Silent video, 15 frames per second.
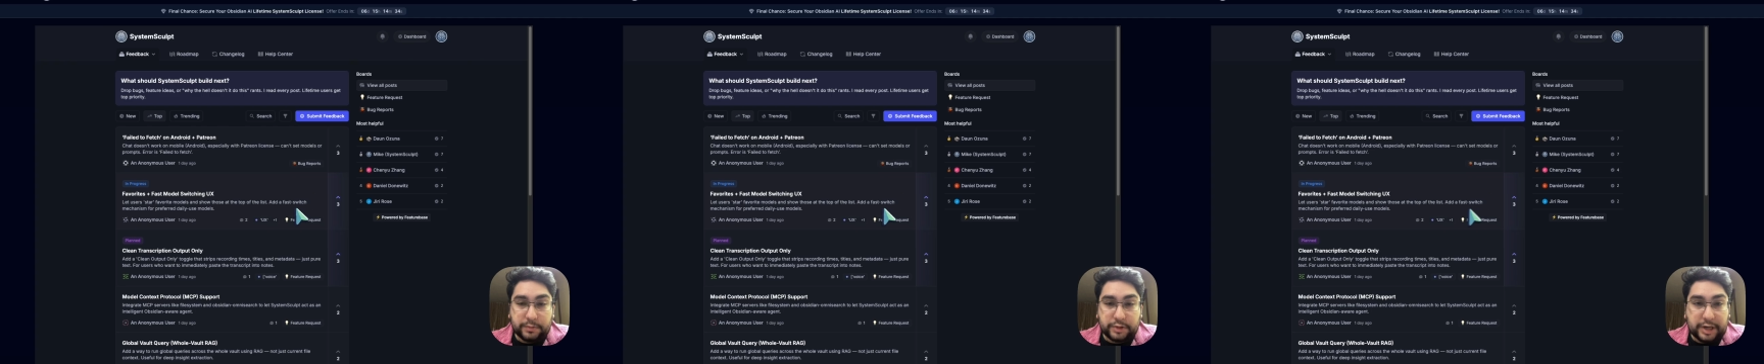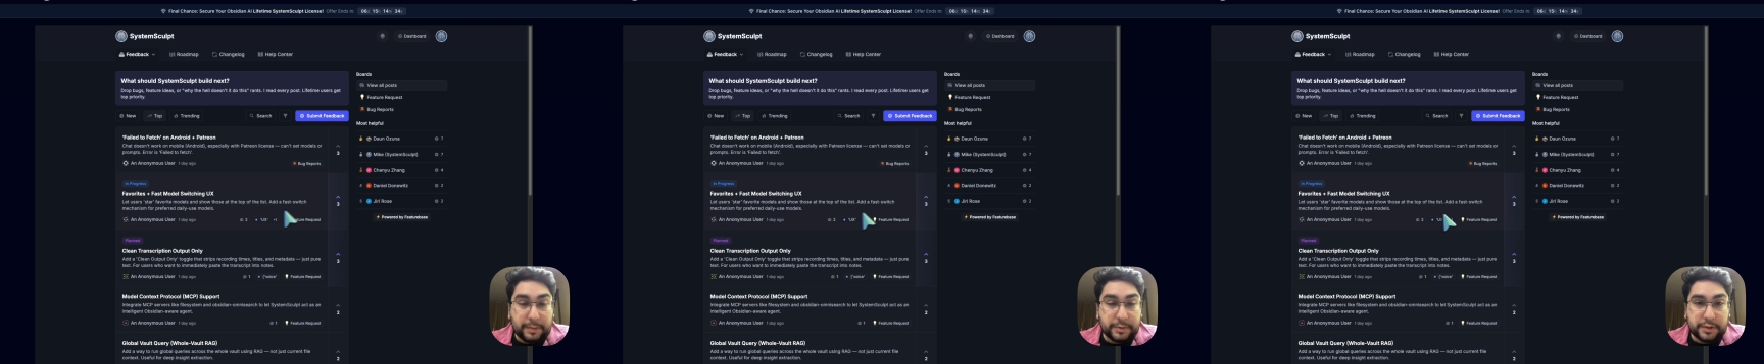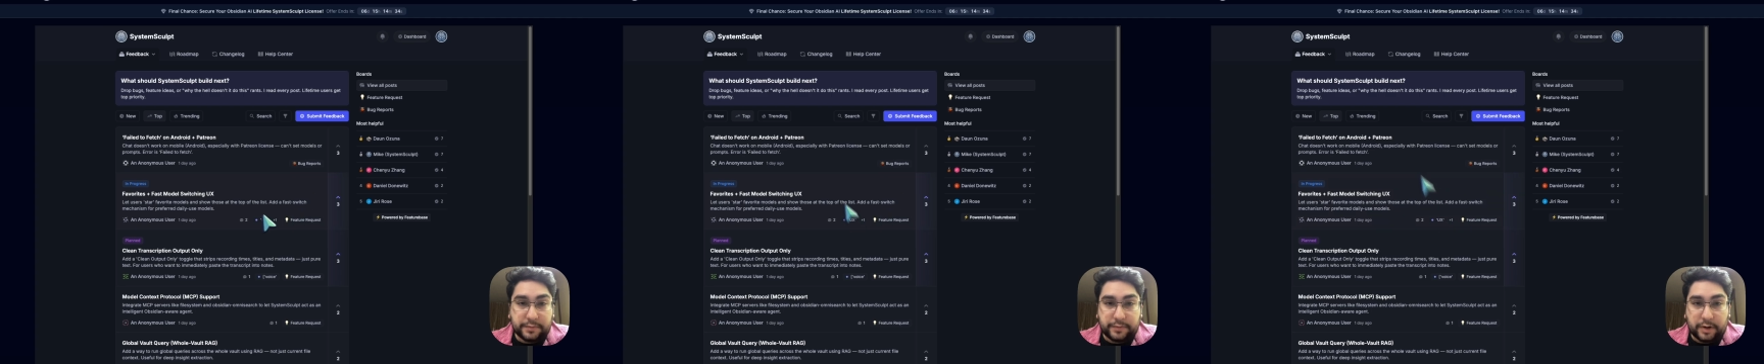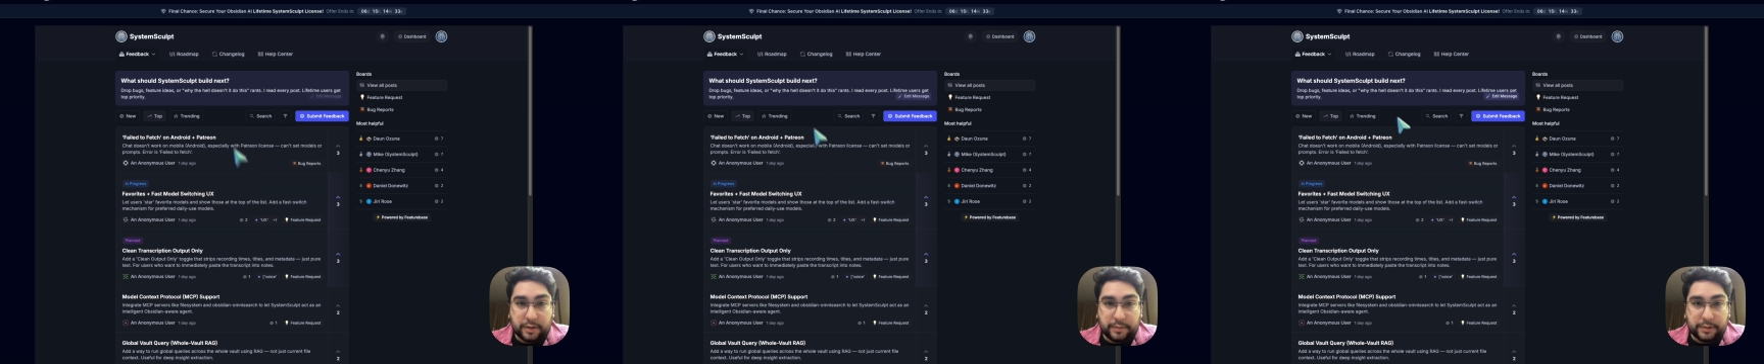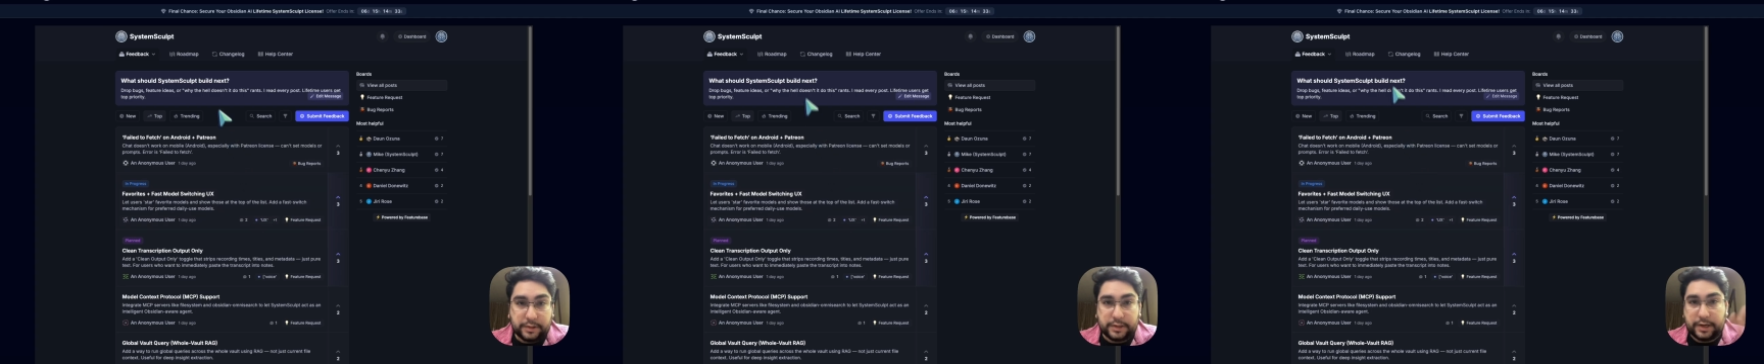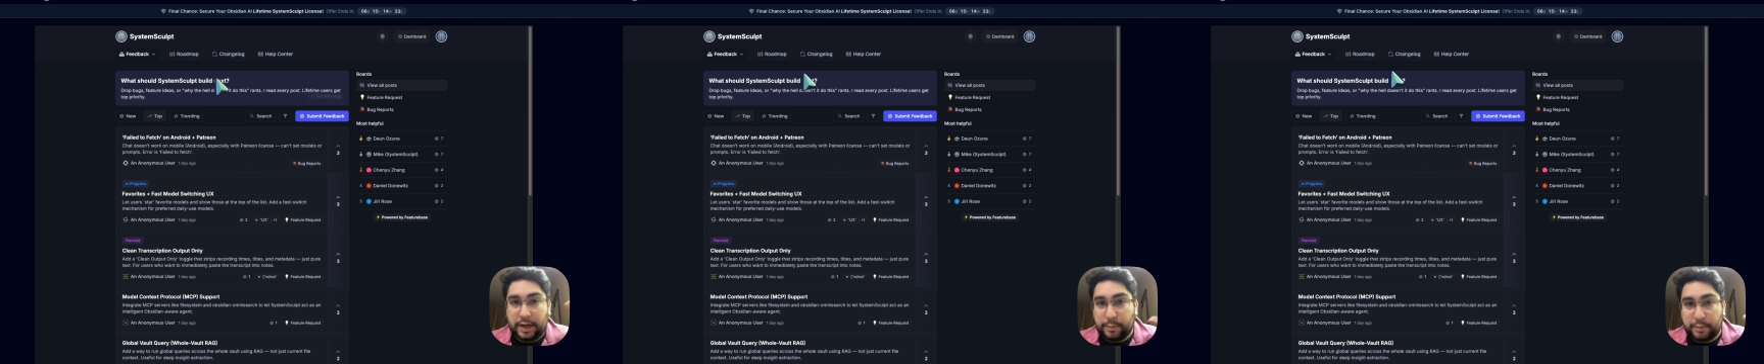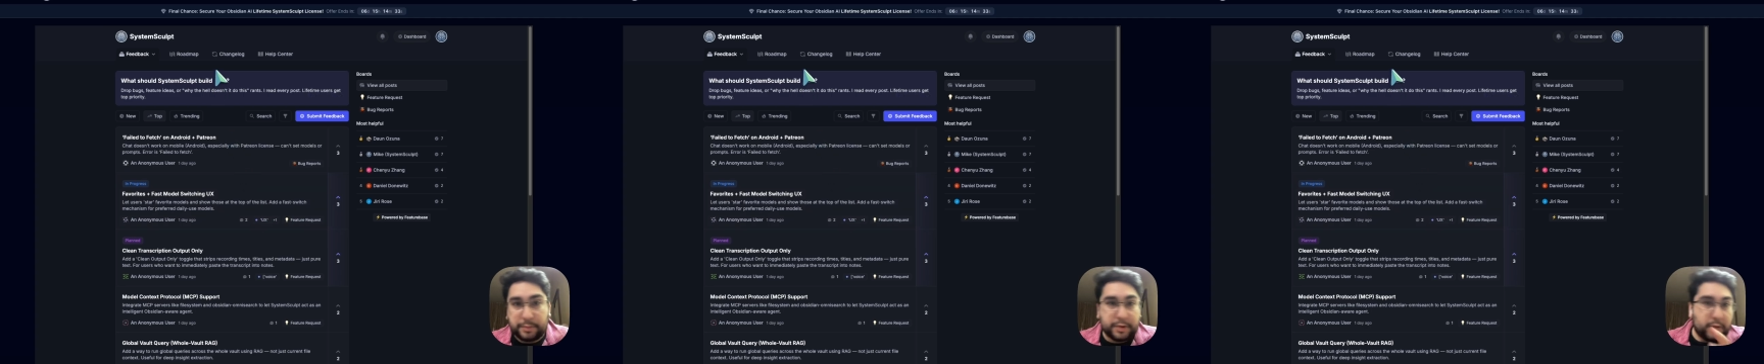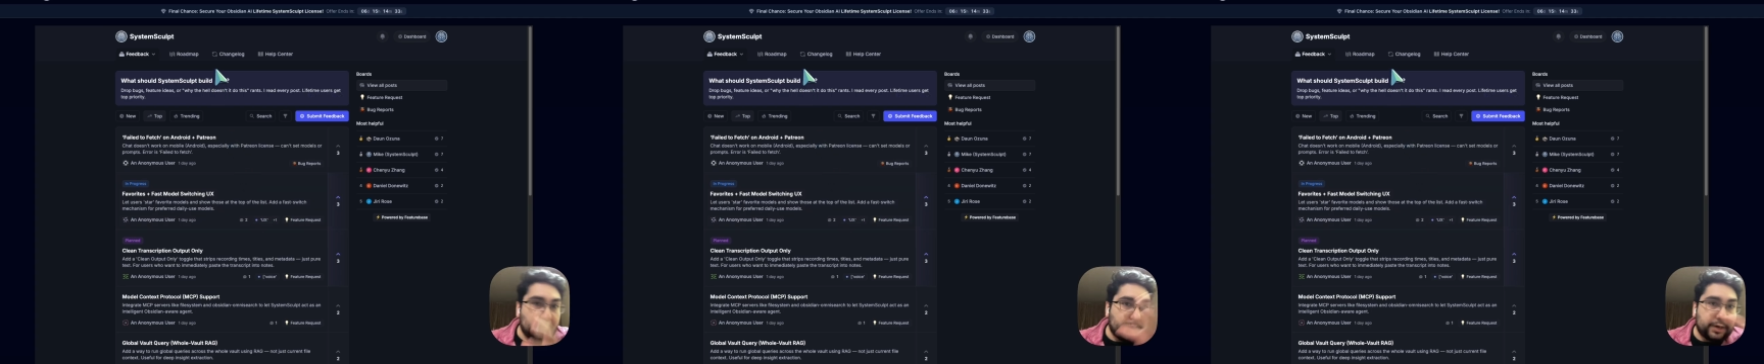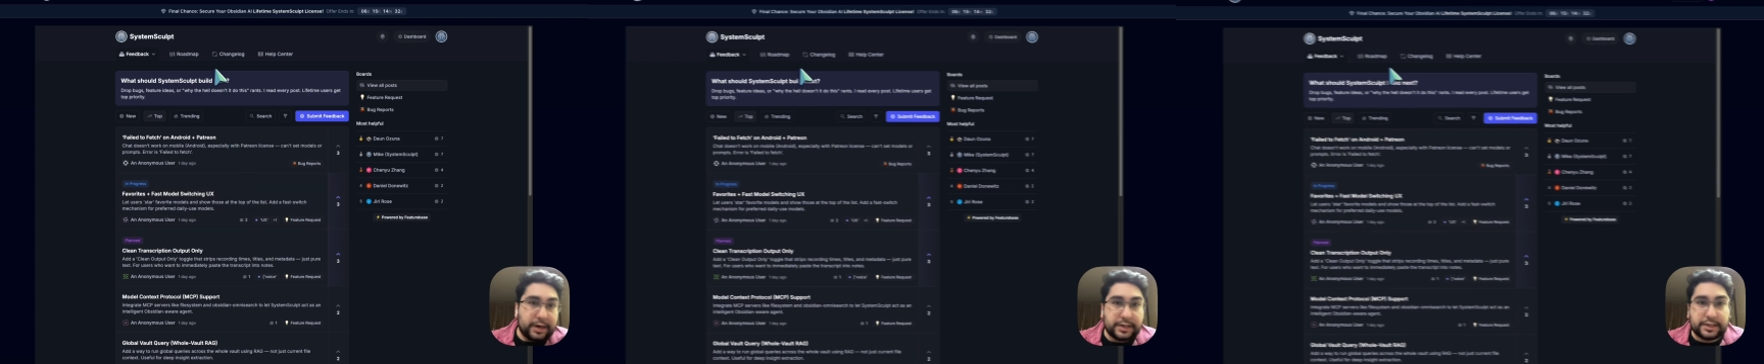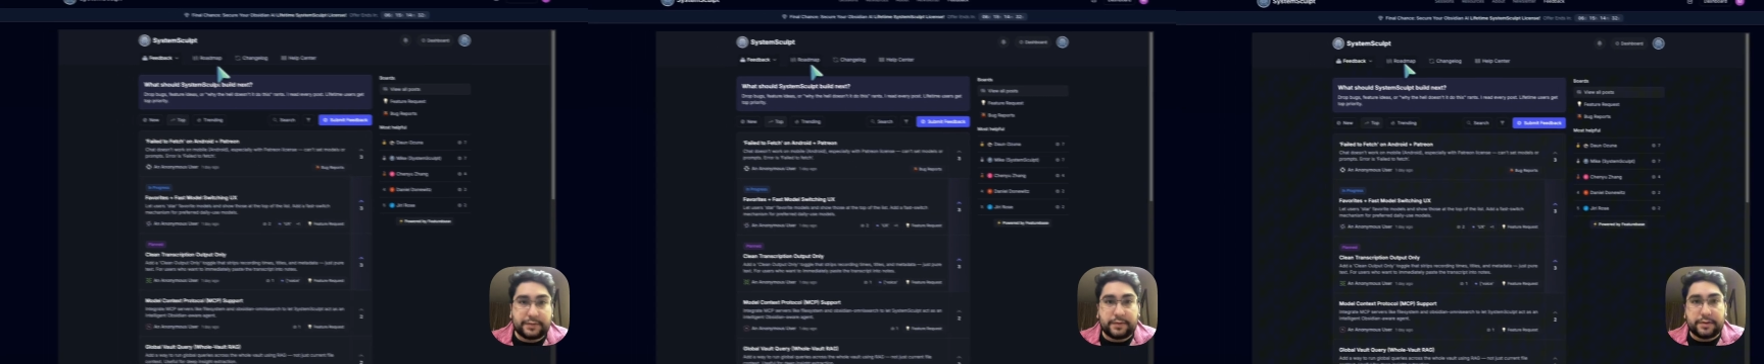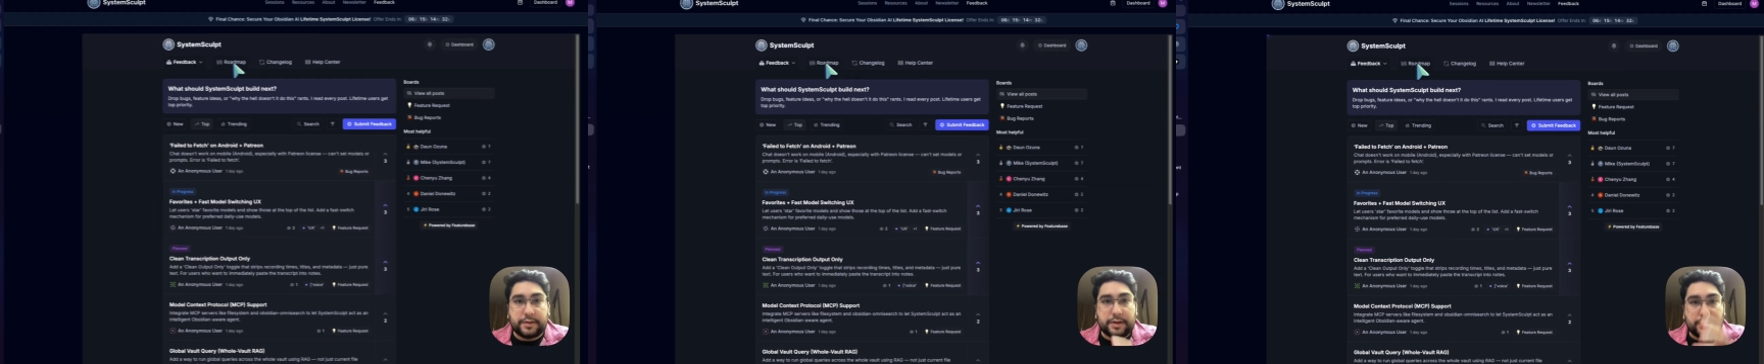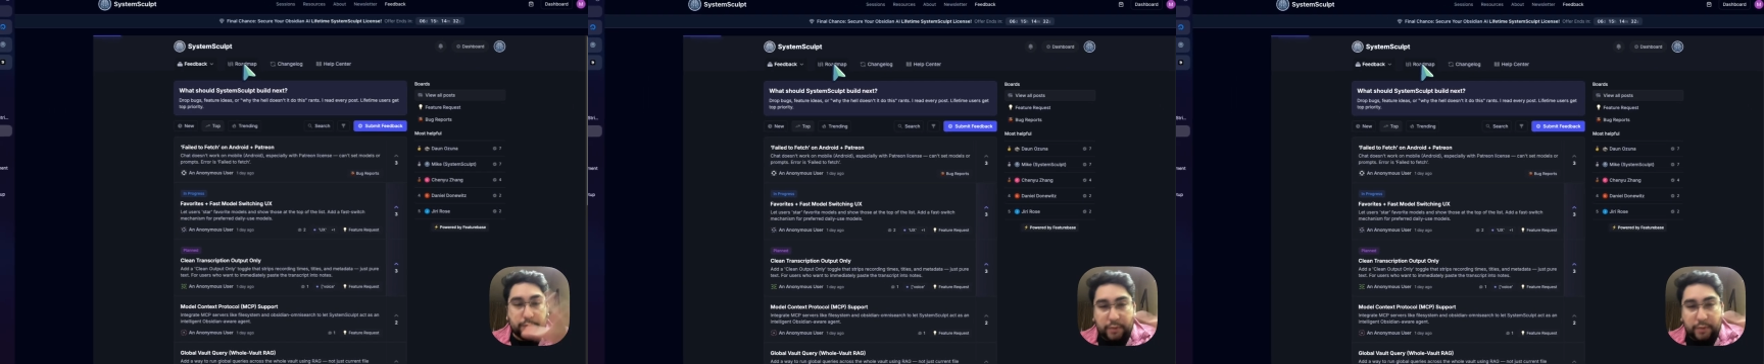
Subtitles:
job so far, really helping me organize everything,